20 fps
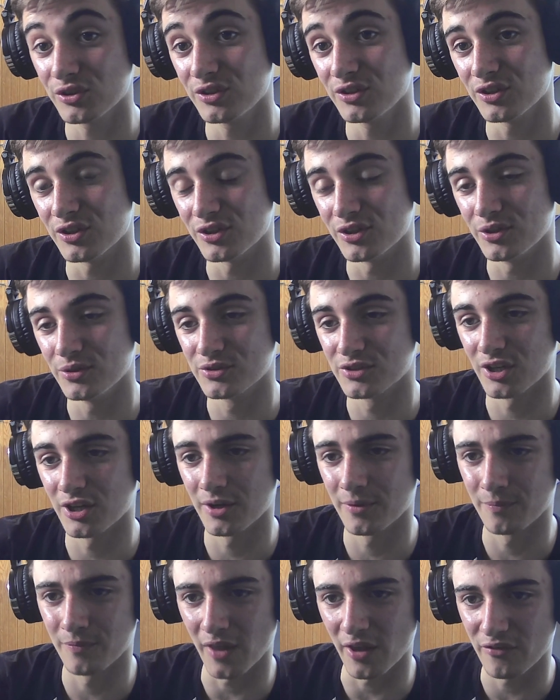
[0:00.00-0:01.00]
who's,
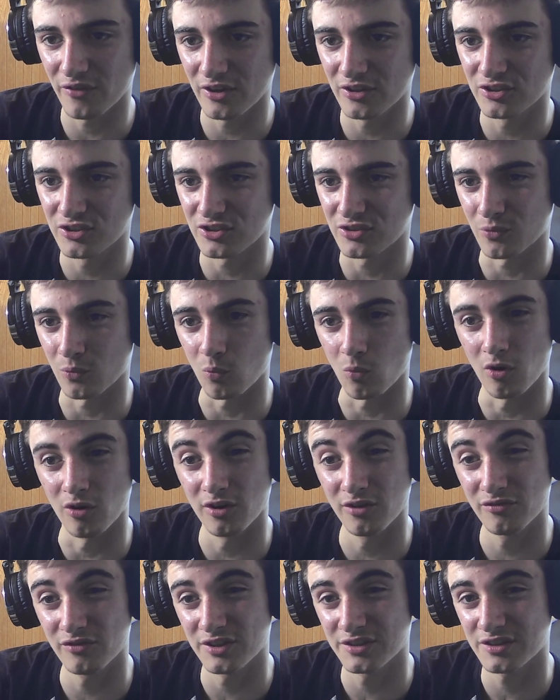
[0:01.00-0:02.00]
I think it's just a 1
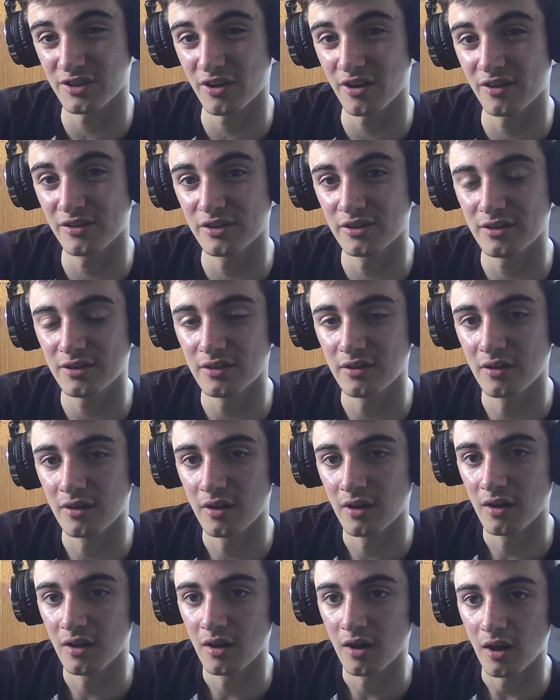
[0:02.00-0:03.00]
of this card.
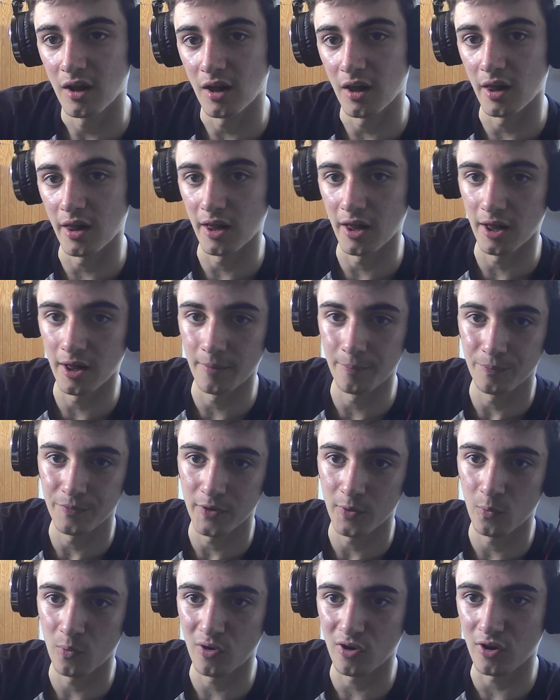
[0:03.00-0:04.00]
1
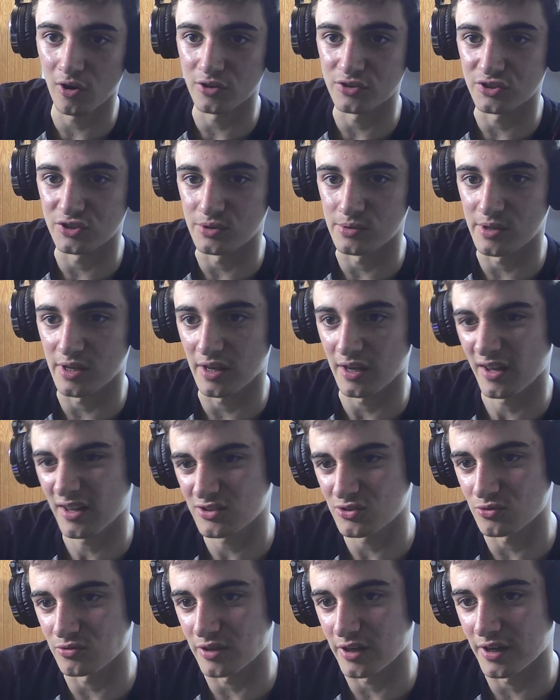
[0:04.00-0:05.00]
cost 2k, that's
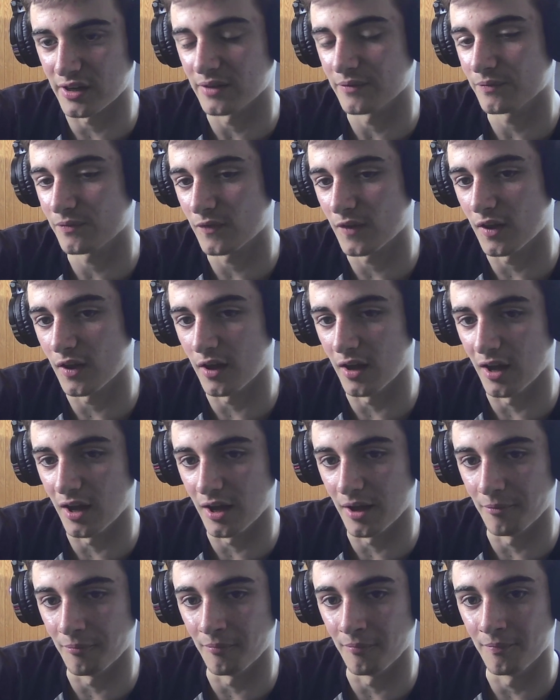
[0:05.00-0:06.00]
alright.
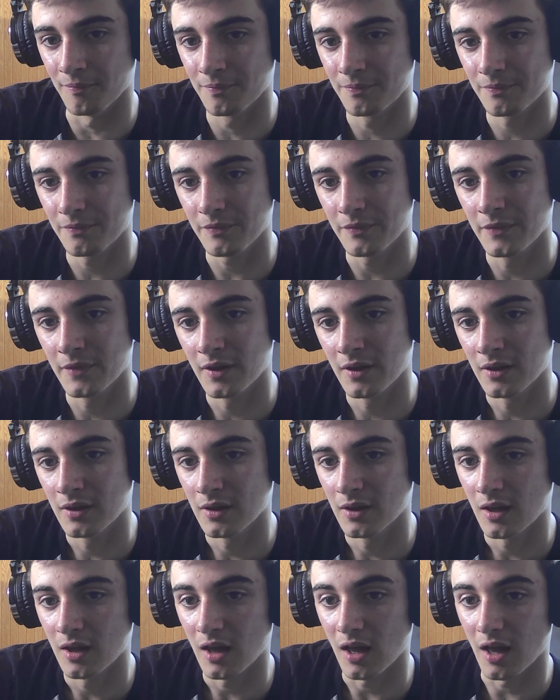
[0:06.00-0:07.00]
And
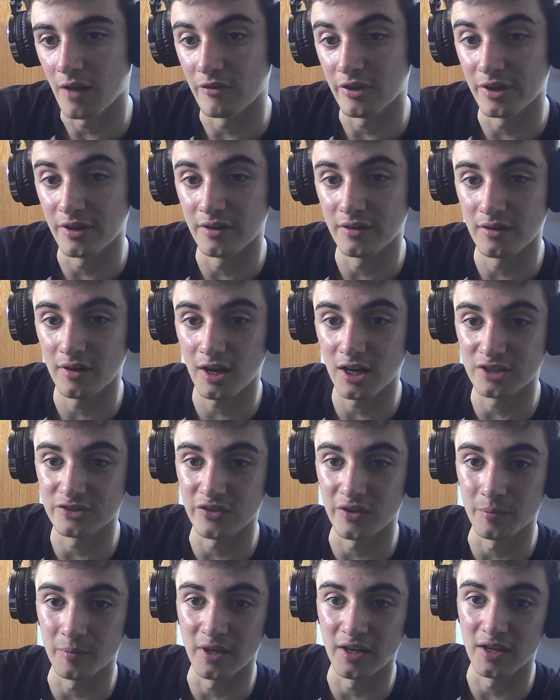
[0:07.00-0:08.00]
then
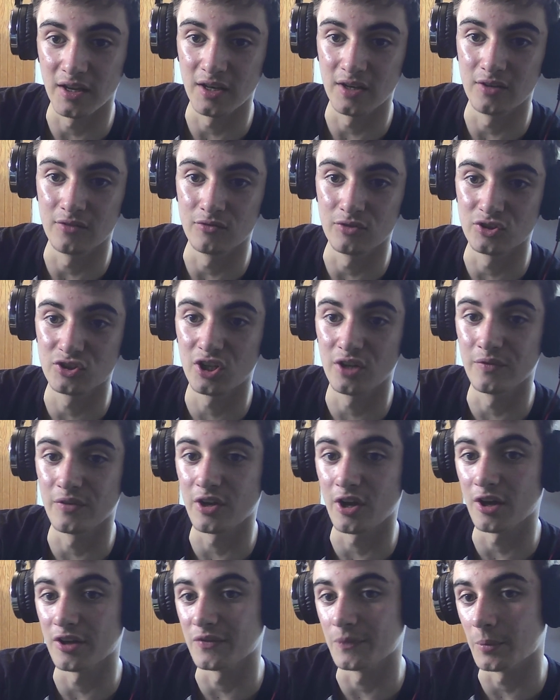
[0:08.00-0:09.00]
activate main, return the
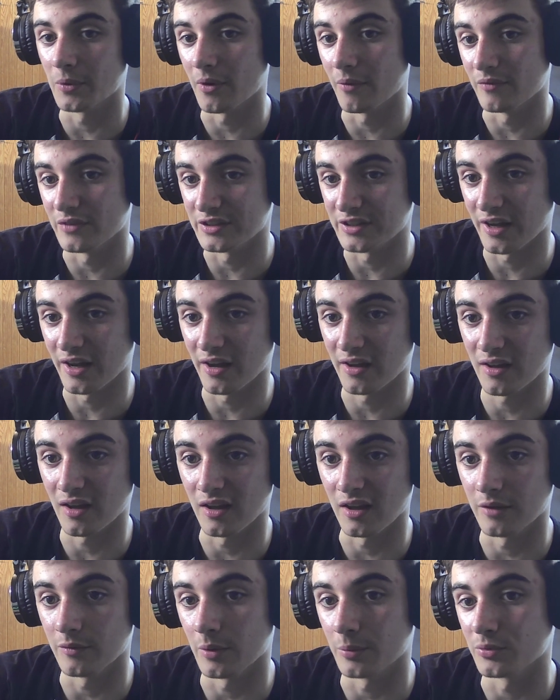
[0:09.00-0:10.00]
card to the bottom of the deck, and
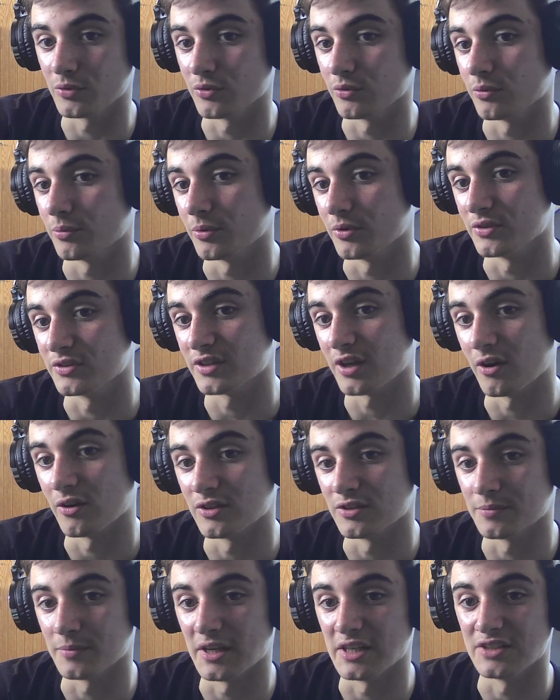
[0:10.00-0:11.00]
give up to a new opponent's
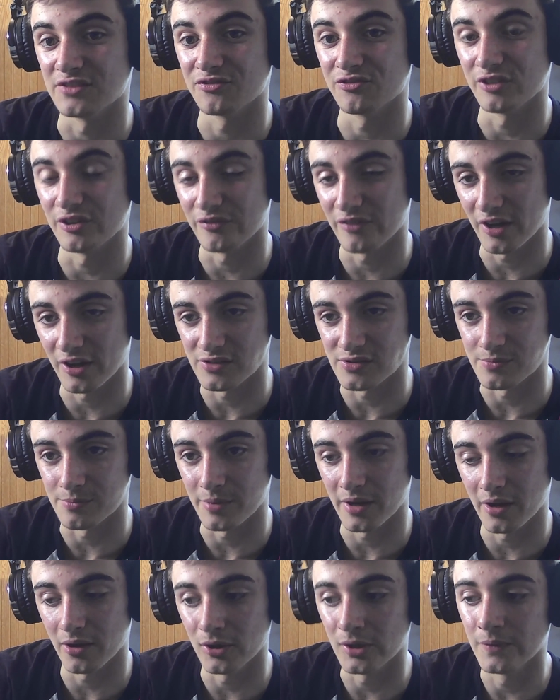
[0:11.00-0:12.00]
characters minus 3000
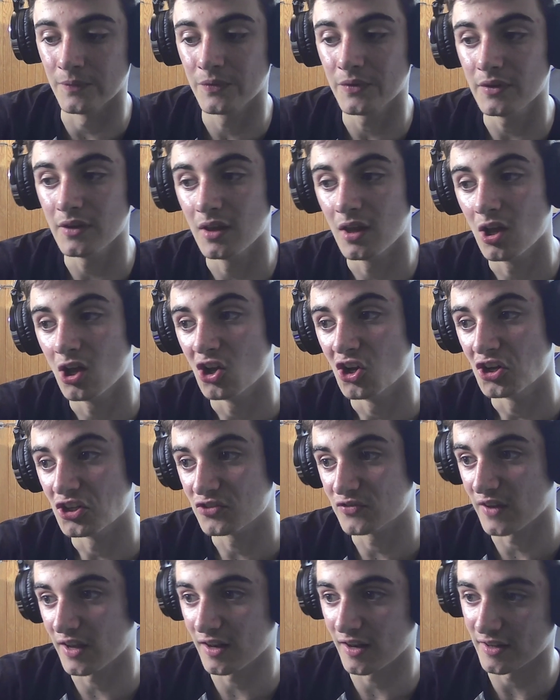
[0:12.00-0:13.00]
power.
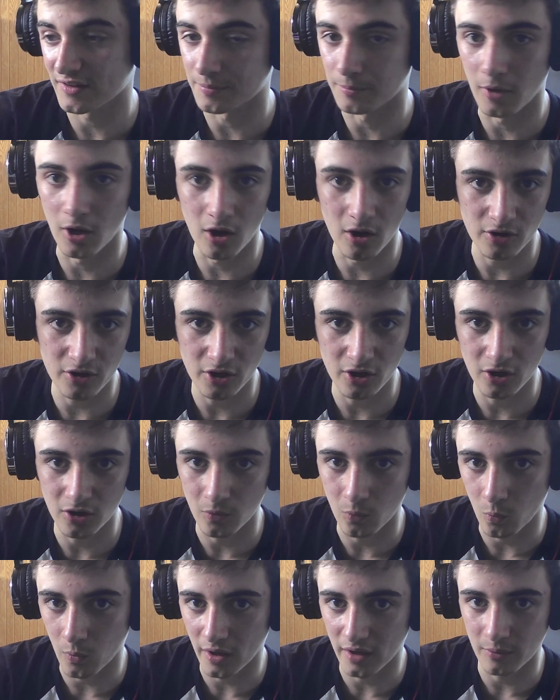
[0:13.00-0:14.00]
So that lets Marker,
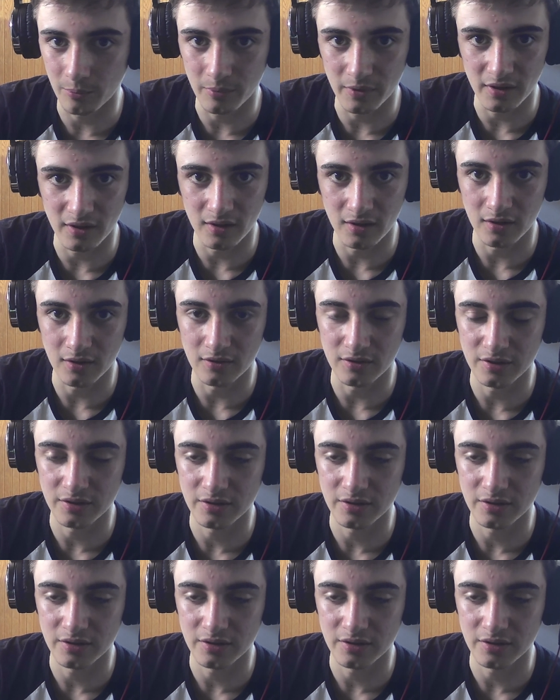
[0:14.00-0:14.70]
Whitebeard,